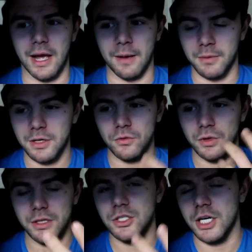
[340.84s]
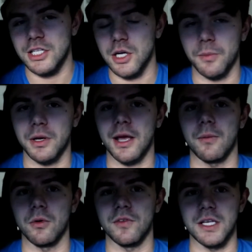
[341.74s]
I'm gonna really try to start putting
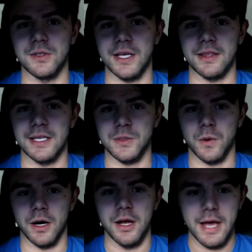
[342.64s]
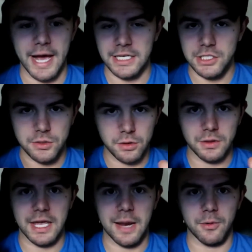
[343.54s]
out more videos like this where I just throw
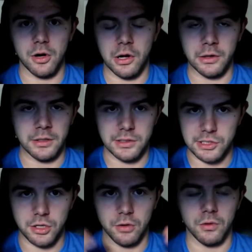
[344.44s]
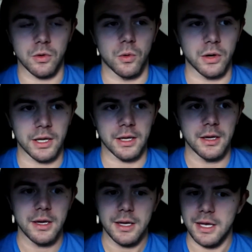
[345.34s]
the camera on, start recording.
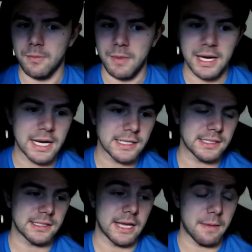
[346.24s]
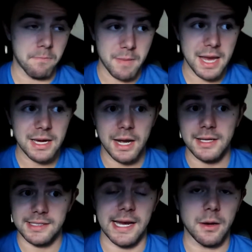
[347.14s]
It may
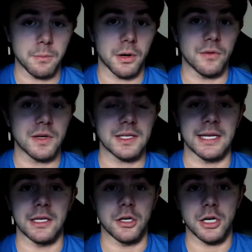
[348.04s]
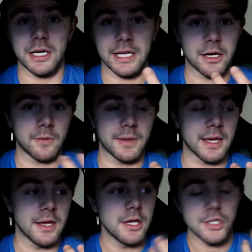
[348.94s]
not sound perfect, and you're gonna hear
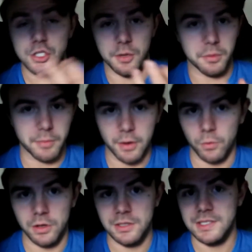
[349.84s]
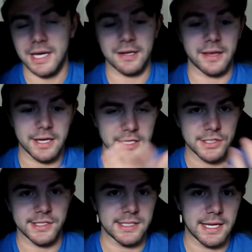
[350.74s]
me jumble my words kind of like I
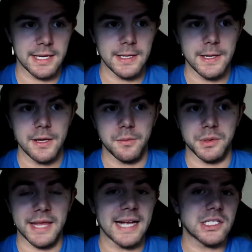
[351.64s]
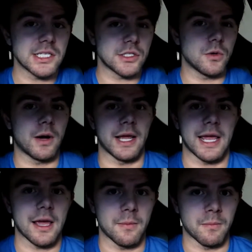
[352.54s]
just did, but that's just who I
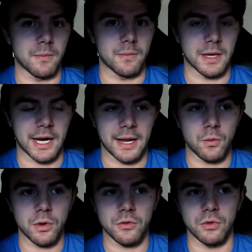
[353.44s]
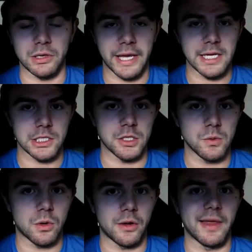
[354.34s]
am, and I want to relate to
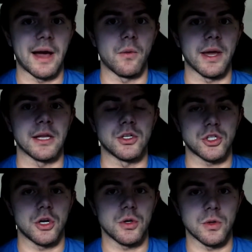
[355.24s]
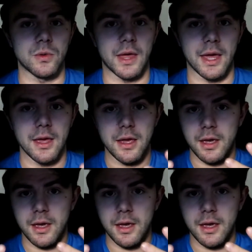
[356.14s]
you all that way and show you that